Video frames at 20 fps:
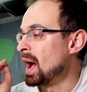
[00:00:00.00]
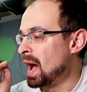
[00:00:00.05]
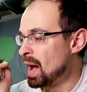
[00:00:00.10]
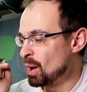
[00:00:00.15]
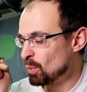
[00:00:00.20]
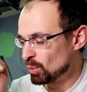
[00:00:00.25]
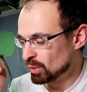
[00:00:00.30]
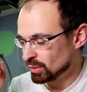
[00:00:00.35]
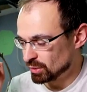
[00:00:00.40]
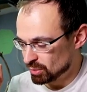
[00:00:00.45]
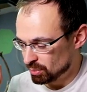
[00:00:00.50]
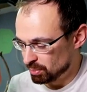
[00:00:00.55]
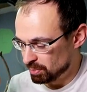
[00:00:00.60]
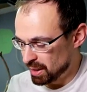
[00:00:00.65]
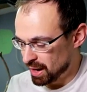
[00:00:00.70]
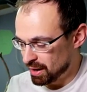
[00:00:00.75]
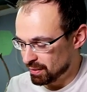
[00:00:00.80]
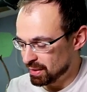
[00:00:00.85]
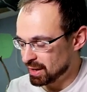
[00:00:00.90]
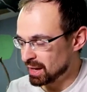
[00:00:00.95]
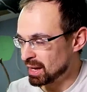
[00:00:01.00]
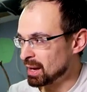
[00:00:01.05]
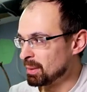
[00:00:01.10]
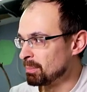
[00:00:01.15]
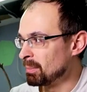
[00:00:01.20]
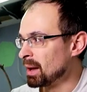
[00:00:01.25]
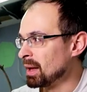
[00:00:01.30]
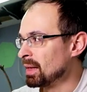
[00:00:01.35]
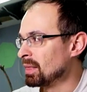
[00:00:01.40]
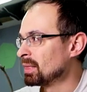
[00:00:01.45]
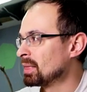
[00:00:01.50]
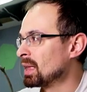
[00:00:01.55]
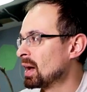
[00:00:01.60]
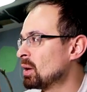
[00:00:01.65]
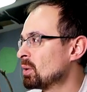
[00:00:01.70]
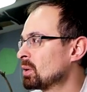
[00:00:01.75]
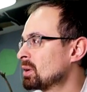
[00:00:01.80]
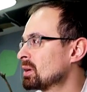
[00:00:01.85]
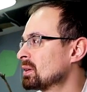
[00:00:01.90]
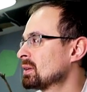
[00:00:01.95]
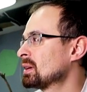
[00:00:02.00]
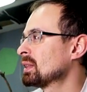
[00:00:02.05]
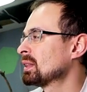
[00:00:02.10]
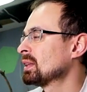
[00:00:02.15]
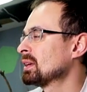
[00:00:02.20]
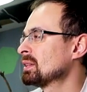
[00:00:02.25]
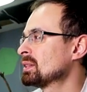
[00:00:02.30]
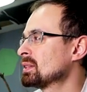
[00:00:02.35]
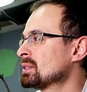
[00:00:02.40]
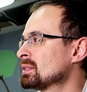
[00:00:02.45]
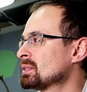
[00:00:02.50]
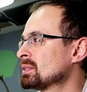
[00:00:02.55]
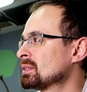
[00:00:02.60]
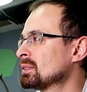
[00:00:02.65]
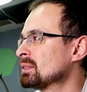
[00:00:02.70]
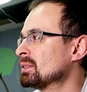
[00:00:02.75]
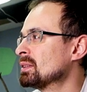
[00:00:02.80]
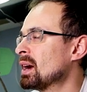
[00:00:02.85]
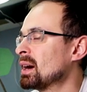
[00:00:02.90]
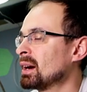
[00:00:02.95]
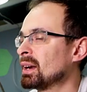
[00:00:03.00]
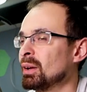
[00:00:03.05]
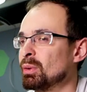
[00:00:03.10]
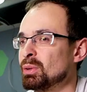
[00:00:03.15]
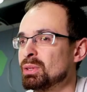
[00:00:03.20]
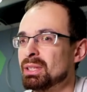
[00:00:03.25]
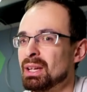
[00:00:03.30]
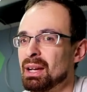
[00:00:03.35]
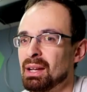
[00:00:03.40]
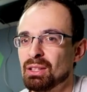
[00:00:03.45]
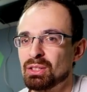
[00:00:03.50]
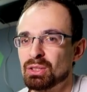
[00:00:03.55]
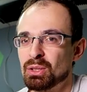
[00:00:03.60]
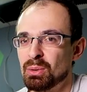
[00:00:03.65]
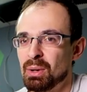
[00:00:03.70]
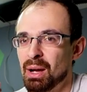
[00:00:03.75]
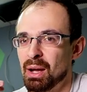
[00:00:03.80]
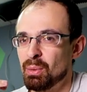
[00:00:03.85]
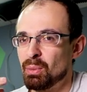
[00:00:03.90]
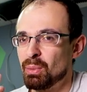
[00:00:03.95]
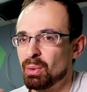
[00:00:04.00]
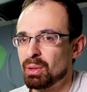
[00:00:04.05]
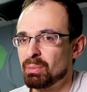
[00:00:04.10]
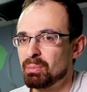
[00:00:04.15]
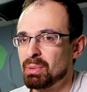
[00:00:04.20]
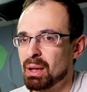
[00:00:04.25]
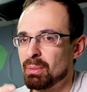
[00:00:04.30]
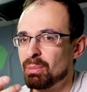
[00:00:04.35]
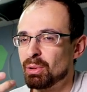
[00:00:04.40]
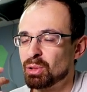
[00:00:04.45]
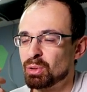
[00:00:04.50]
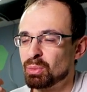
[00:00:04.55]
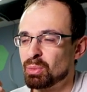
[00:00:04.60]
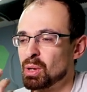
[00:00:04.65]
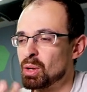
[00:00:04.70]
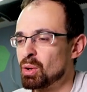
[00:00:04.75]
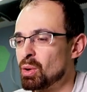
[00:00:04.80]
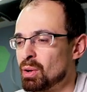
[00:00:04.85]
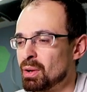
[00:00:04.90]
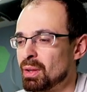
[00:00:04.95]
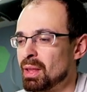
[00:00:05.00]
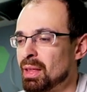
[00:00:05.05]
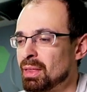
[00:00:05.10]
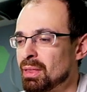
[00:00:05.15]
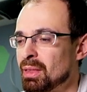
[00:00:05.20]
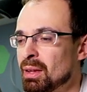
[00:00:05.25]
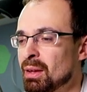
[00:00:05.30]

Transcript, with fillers: I want to bury him, and now currently it is dark outside, so I won't be able to record that.